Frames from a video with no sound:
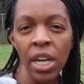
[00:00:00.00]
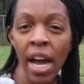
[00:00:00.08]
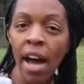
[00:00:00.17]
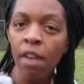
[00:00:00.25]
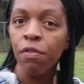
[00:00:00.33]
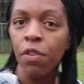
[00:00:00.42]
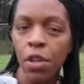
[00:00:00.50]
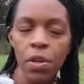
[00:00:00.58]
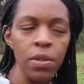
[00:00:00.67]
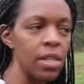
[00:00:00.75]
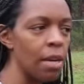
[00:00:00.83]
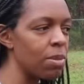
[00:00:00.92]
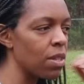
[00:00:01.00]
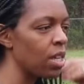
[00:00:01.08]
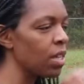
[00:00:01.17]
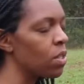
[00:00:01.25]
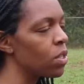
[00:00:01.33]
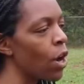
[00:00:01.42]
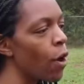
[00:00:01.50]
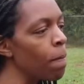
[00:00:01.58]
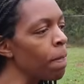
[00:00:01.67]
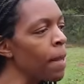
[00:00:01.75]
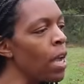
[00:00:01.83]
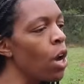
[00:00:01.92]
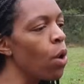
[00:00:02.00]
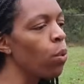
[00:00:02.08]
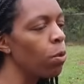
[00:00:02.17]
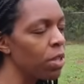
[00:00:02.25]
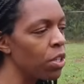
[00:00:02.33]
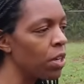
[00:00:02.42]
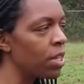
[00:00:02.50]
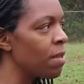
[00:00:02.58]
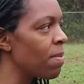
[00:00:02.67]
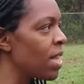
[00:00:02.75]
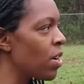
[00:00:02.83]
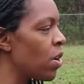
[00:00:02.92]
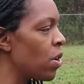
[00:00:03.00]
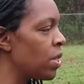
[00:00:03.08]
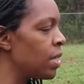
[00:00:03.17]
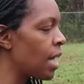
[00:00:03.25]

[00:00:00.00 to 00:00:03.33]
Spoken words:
to have for those types of things. So we'll be growing some of those.